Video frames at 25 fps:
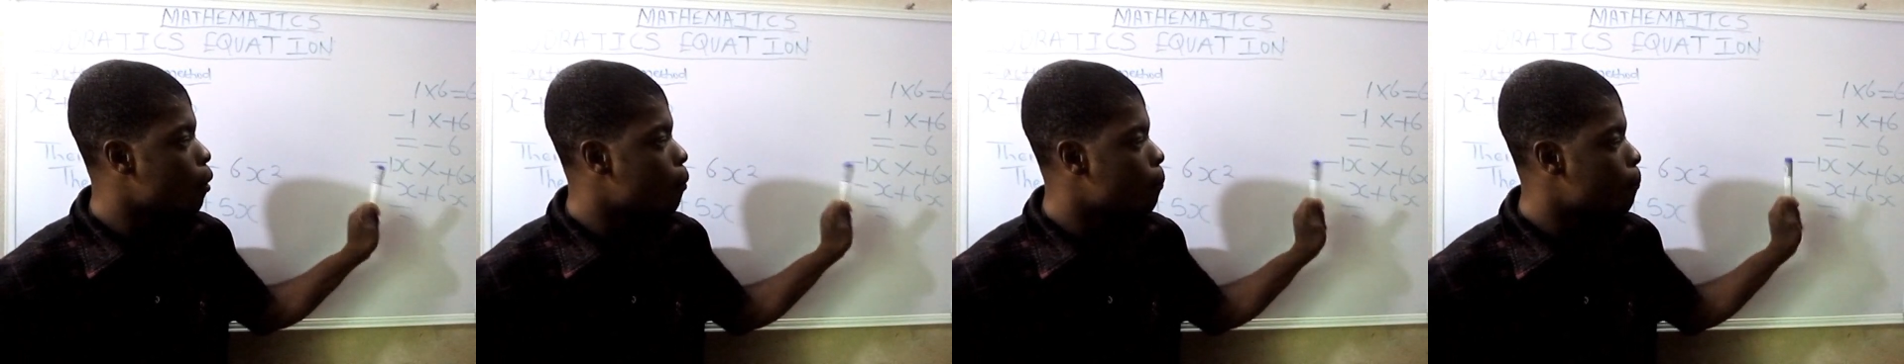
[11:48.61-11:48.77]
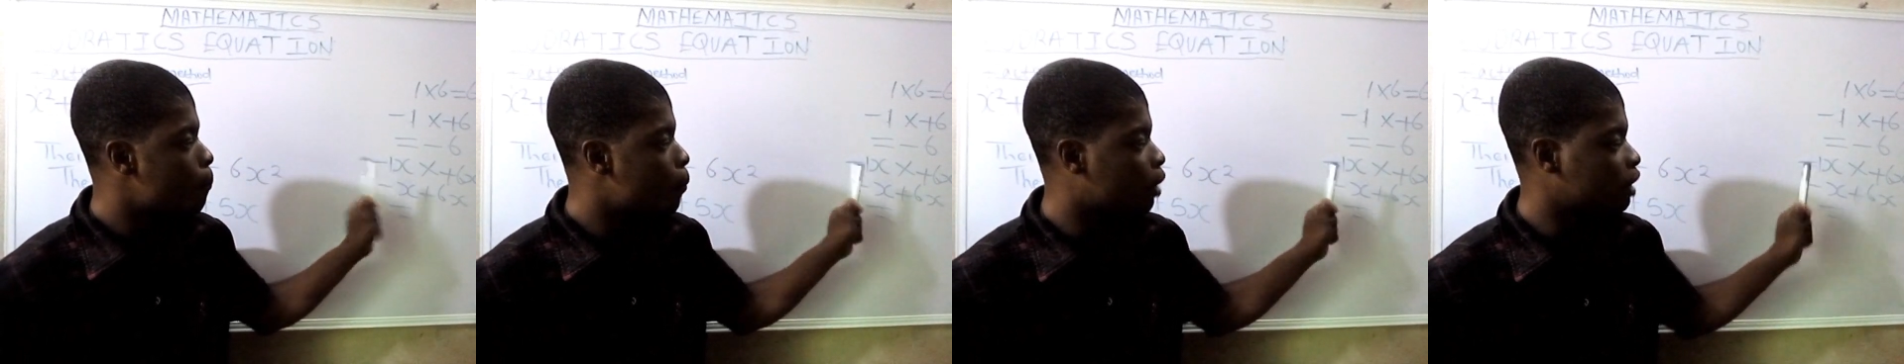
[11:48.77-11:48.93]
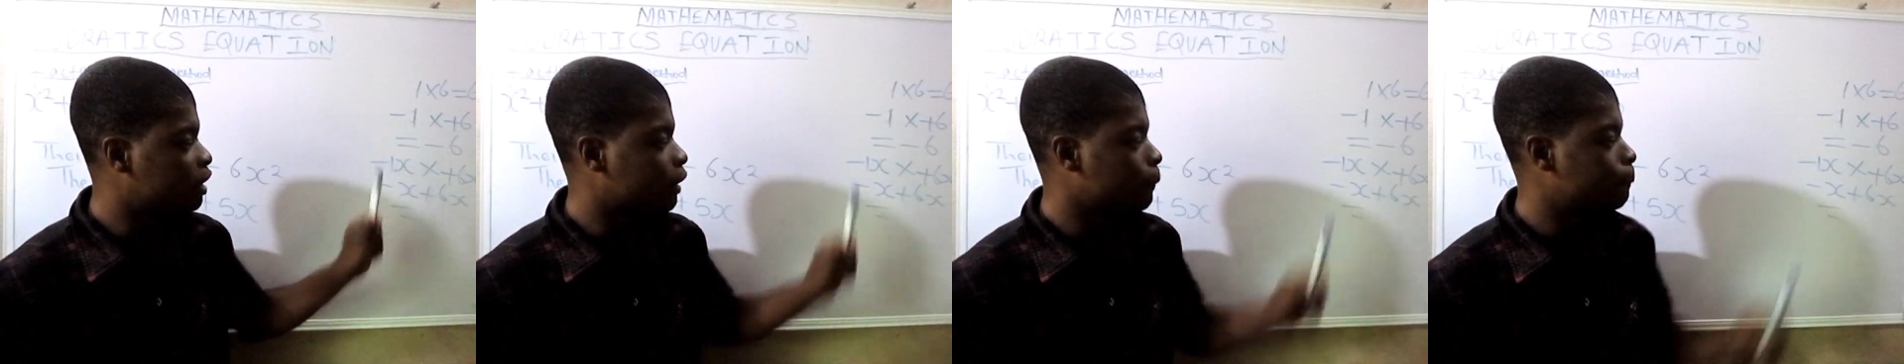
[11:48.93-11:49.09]

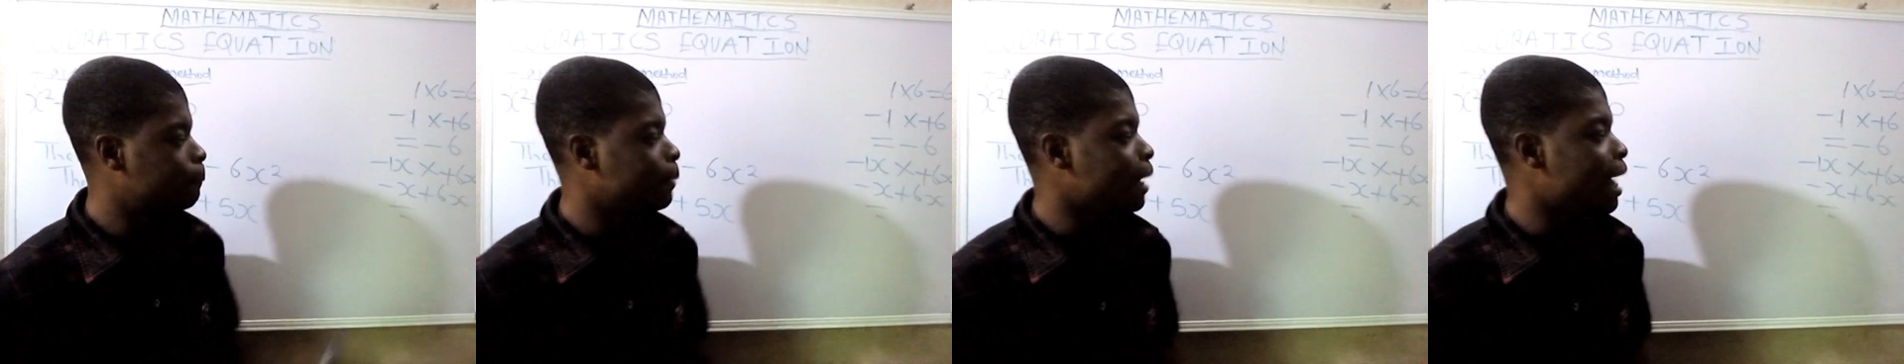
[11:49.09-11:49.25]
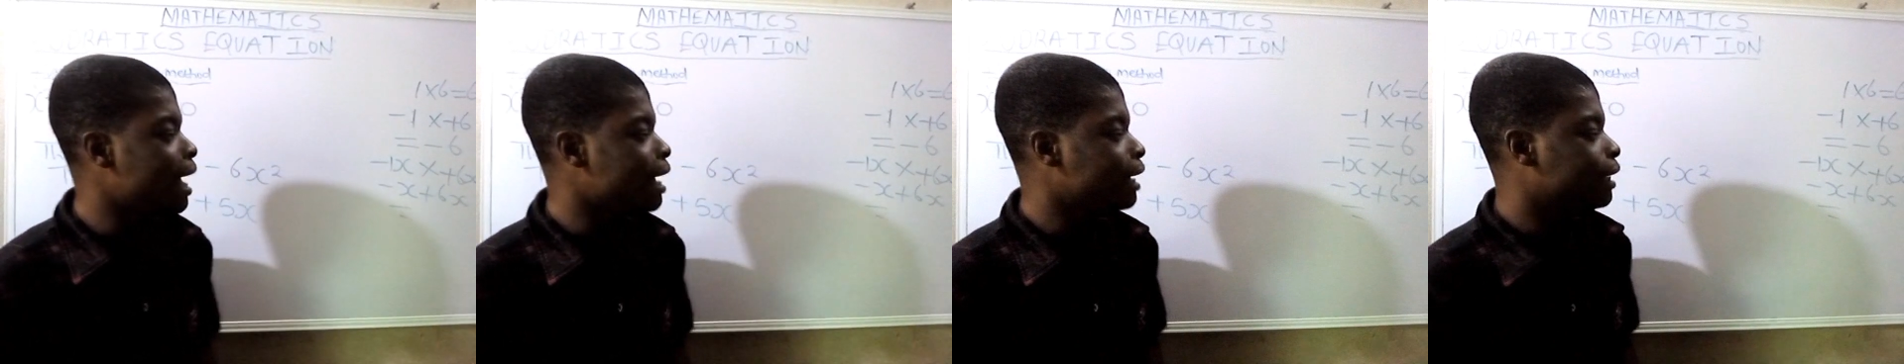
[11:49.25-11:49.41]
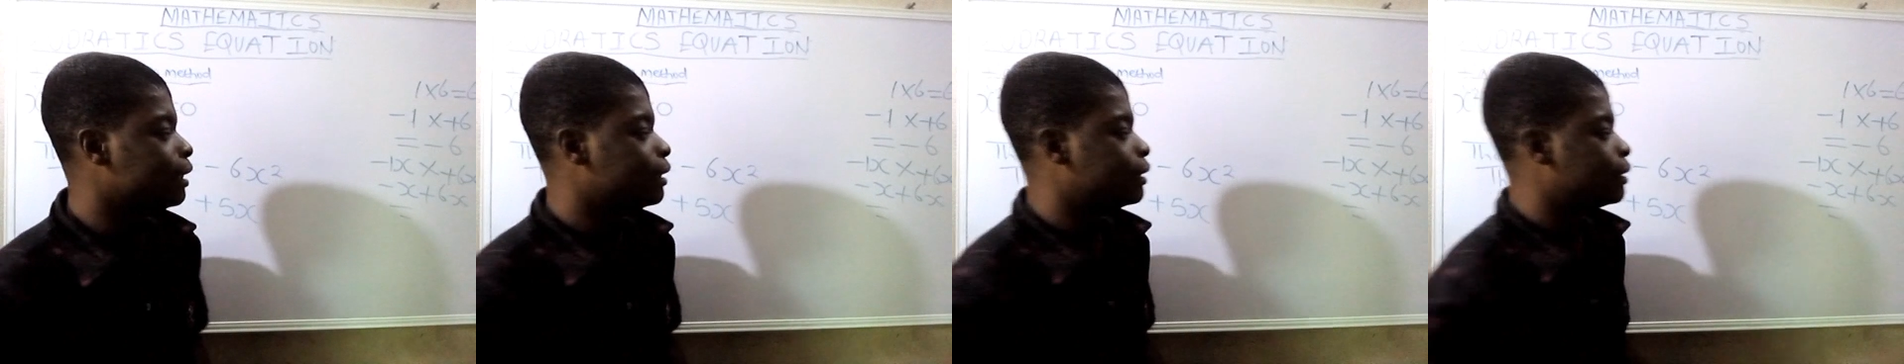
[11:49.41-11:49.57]

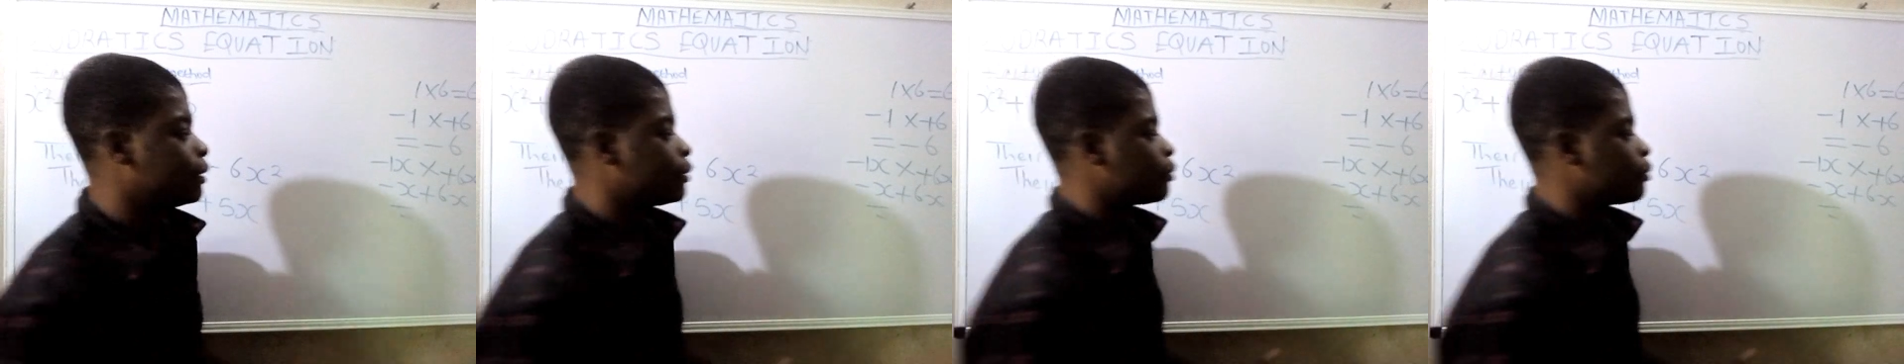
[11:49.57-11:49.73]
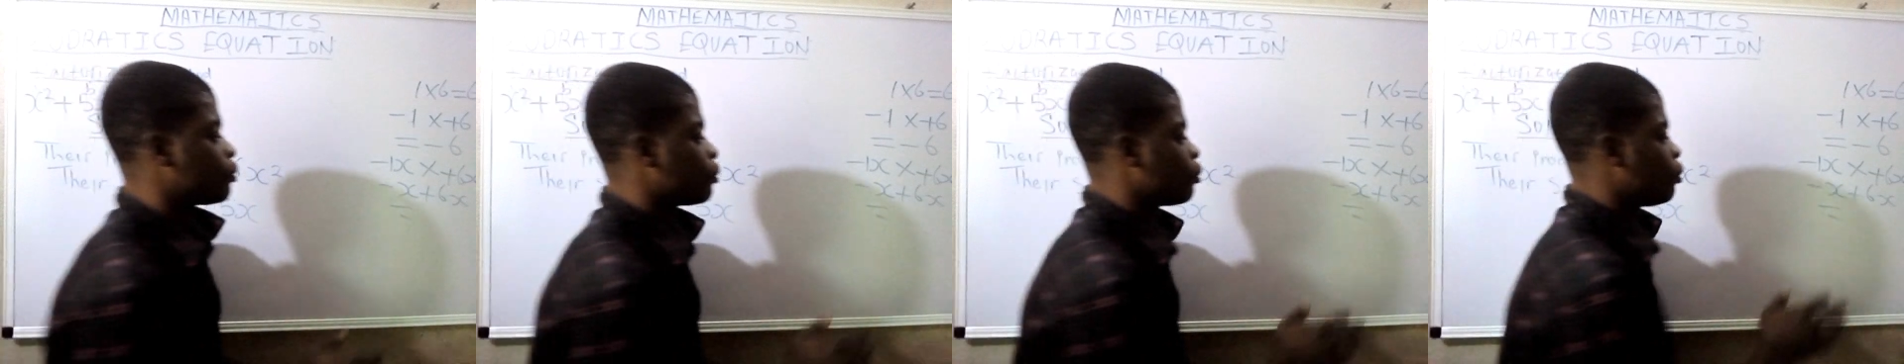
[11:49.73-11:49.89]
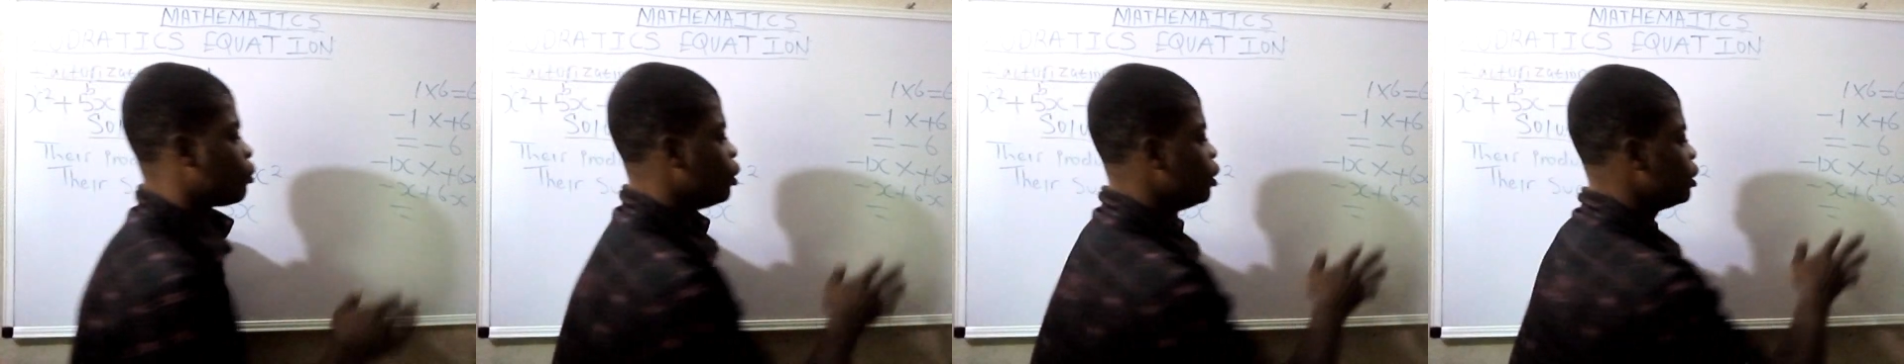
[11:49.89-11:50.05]
multiply
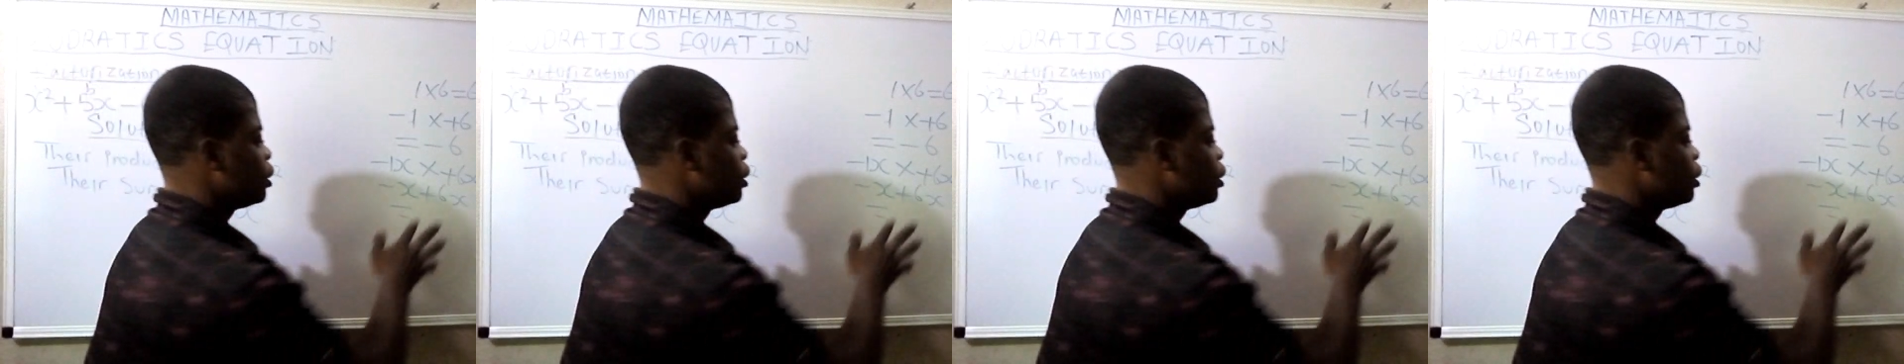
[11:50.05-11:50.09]
it. What